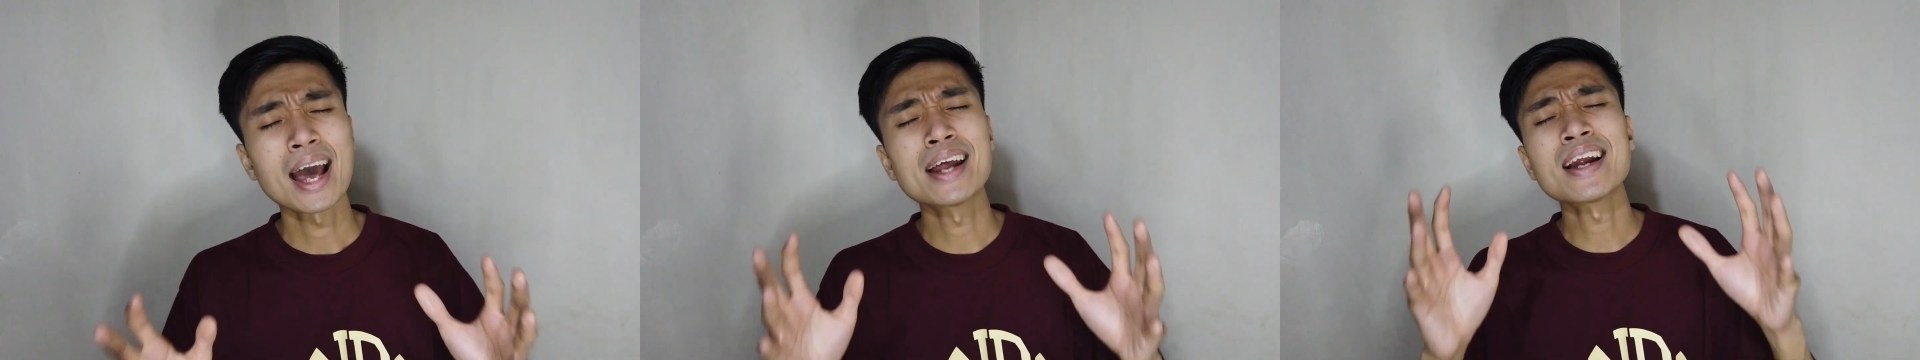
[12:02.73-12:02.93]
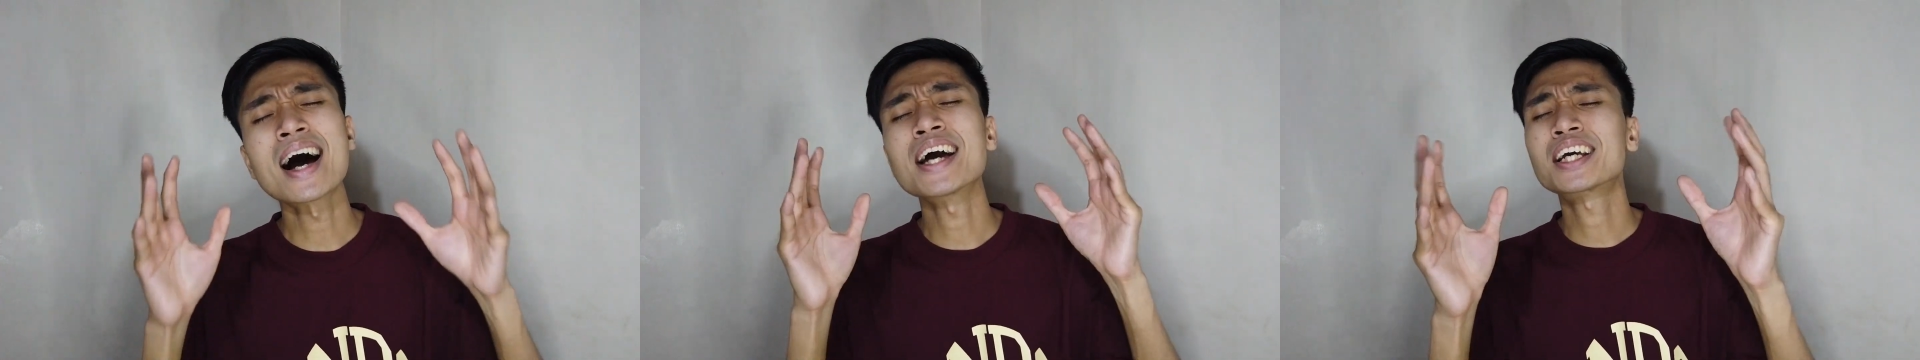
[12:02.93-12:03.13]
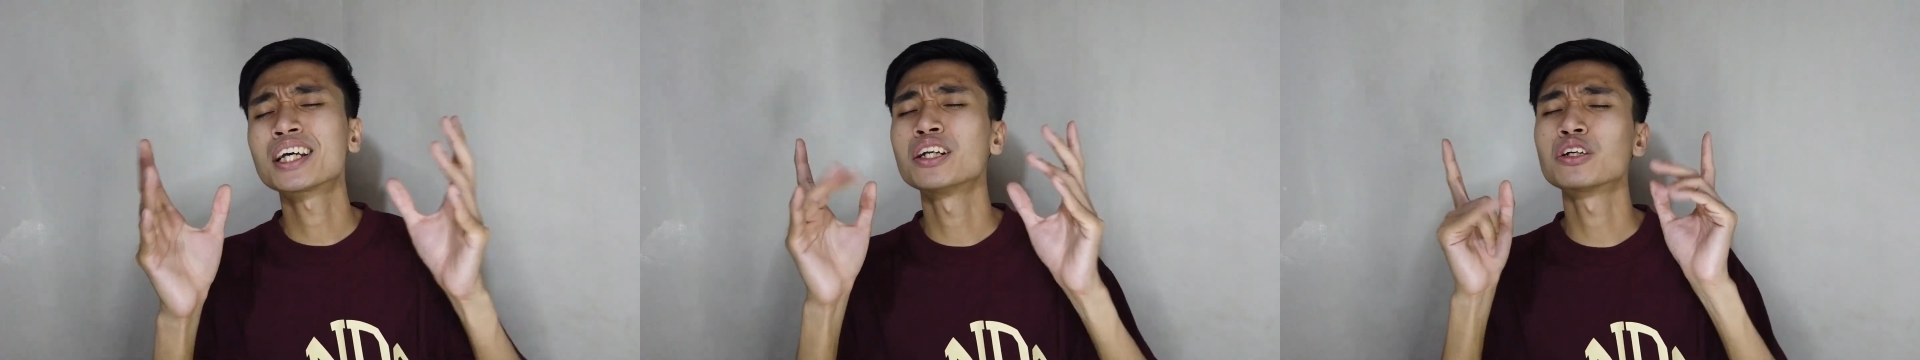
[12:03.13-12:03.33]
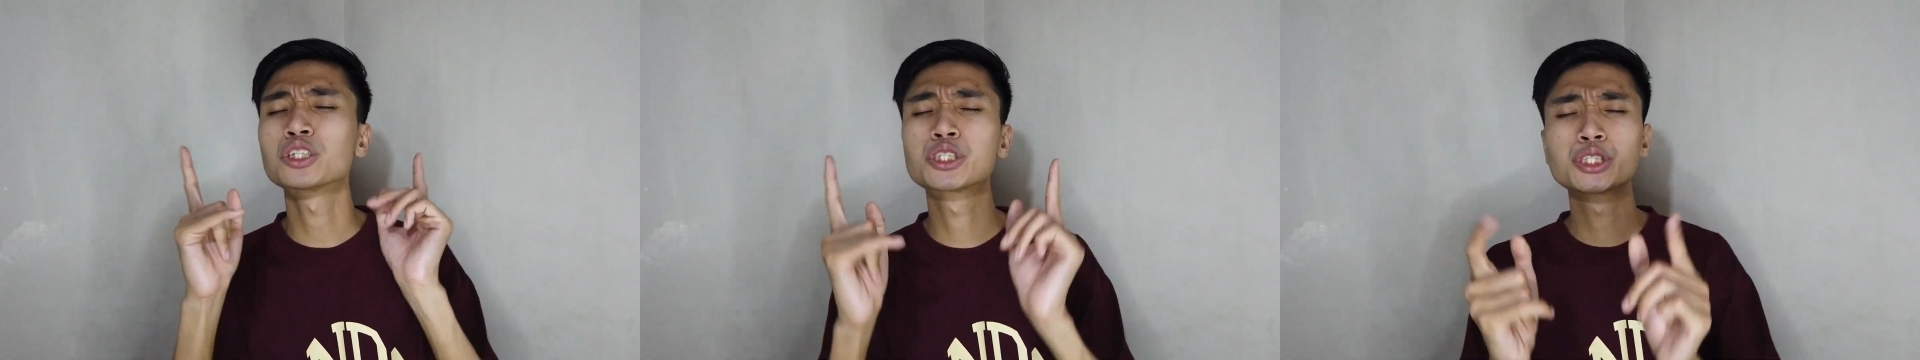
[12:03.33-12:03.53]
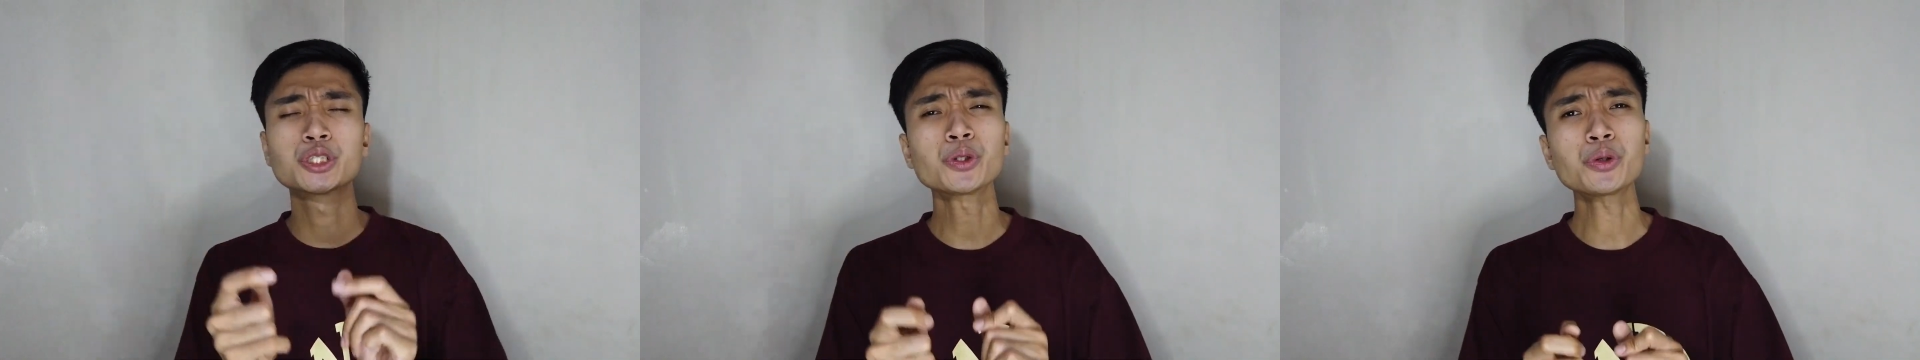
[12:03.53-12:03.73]
And I can
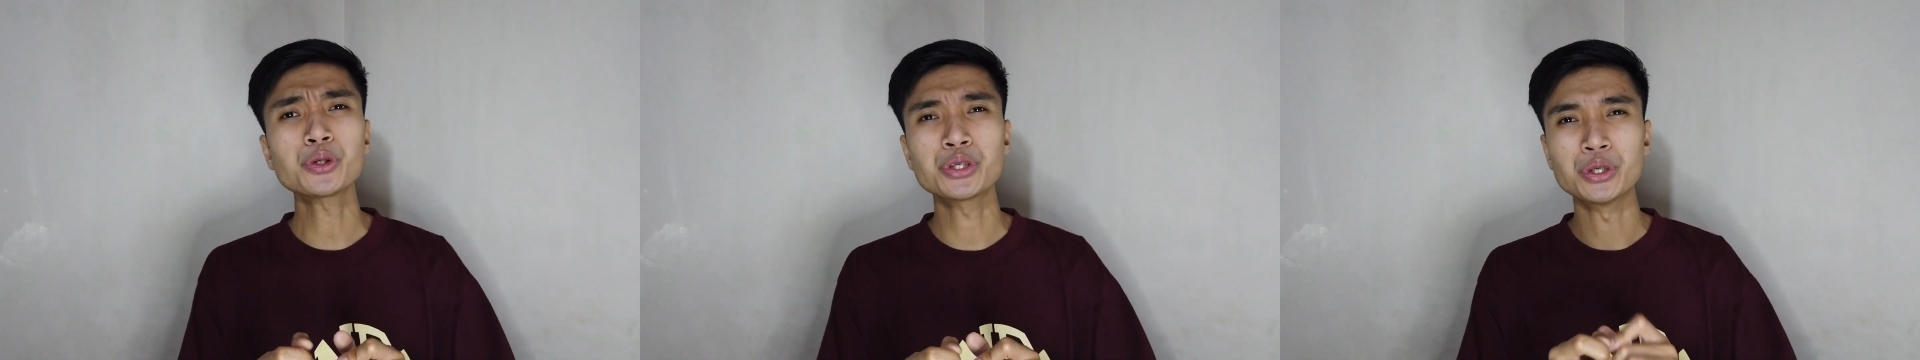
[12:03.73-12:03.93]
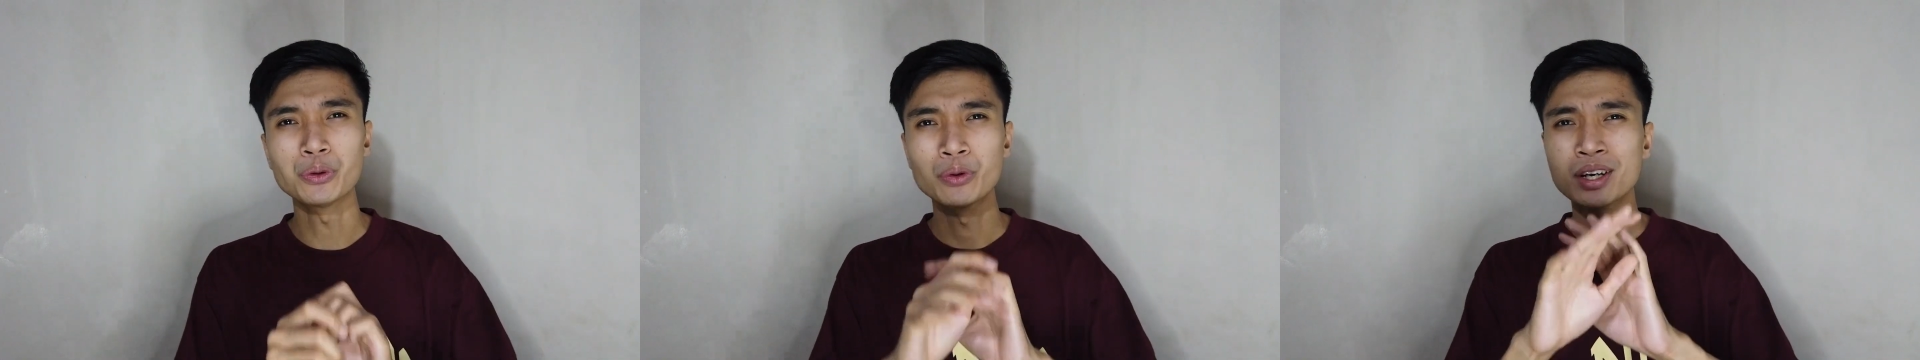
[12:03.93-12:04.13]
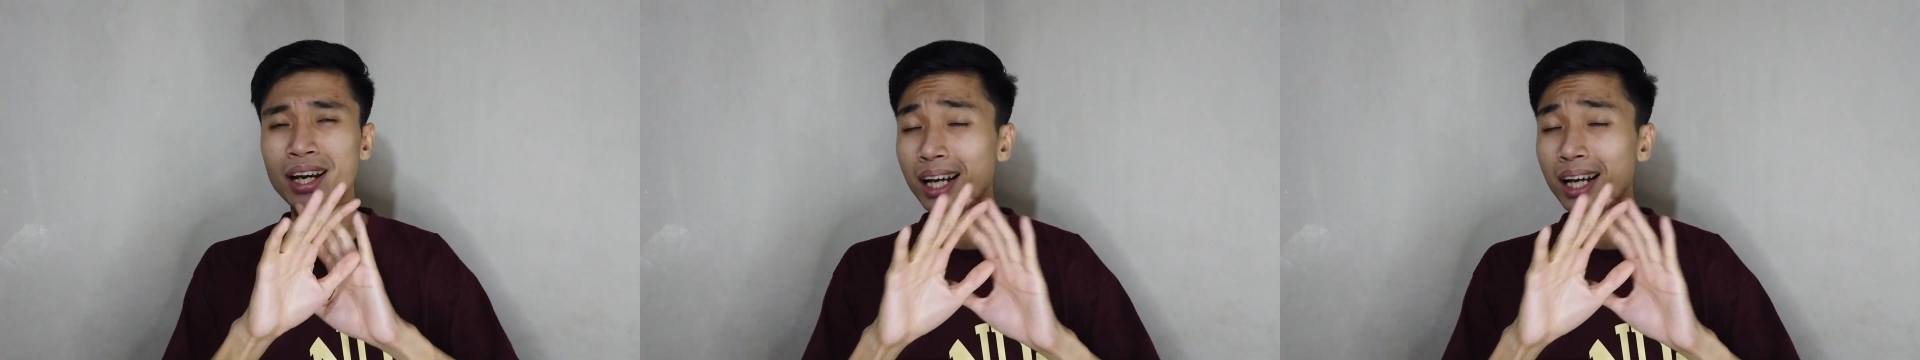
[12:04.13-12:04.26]
assure you,